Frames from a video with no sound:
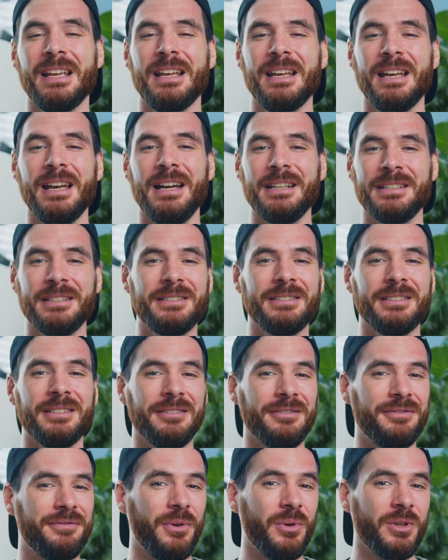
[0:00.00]
Add in
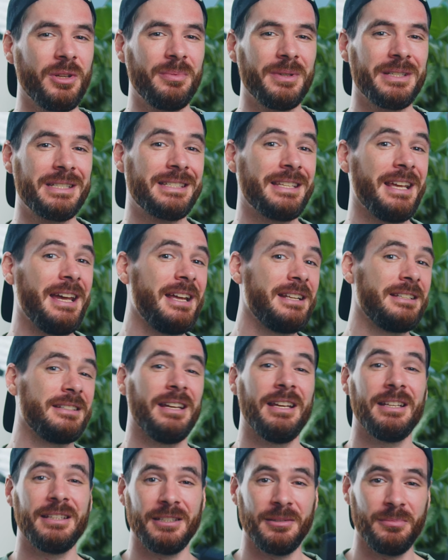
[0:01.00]
the foldable stand
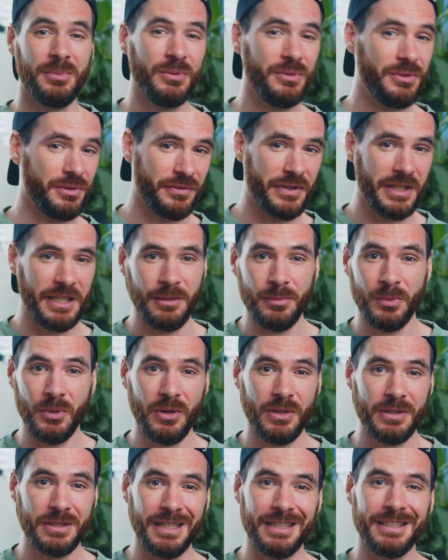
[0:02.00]
and the Bluetooth
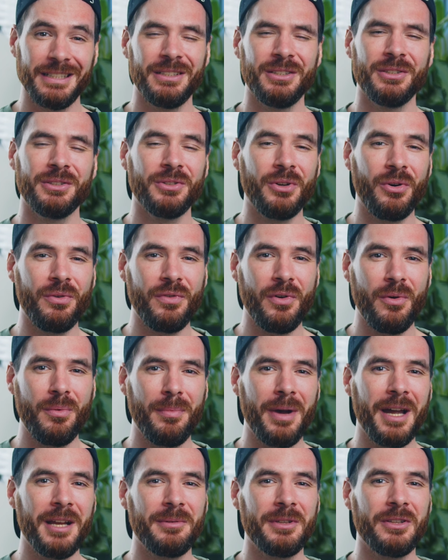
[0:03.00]
keyboard and the Lenovo
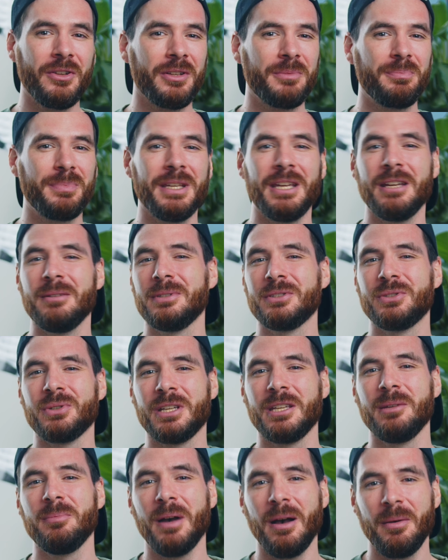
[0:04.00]
might not be able to
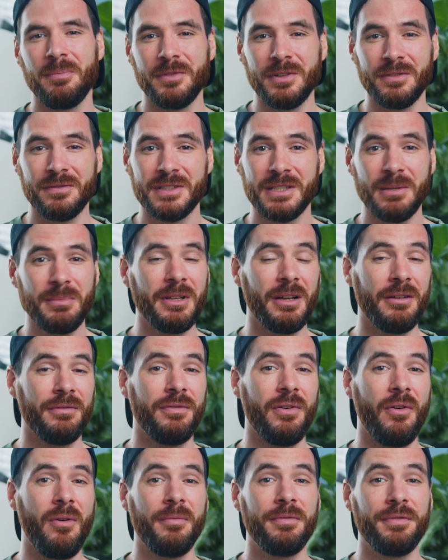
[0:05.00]
keep up with similar
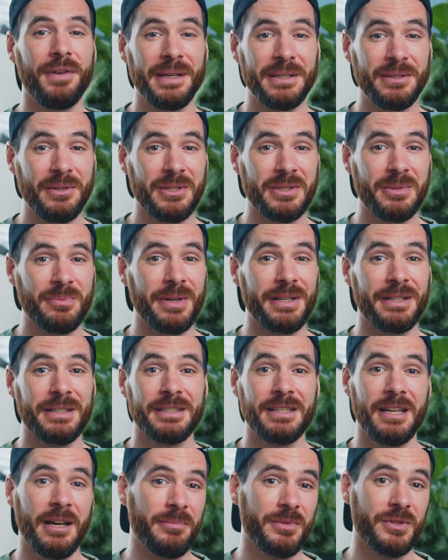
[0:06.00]
form factors when
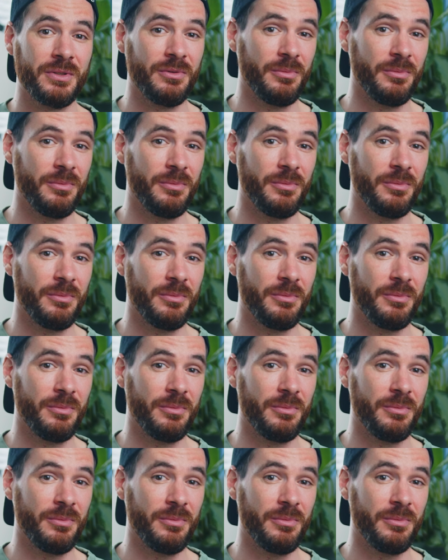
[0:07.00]
it comes to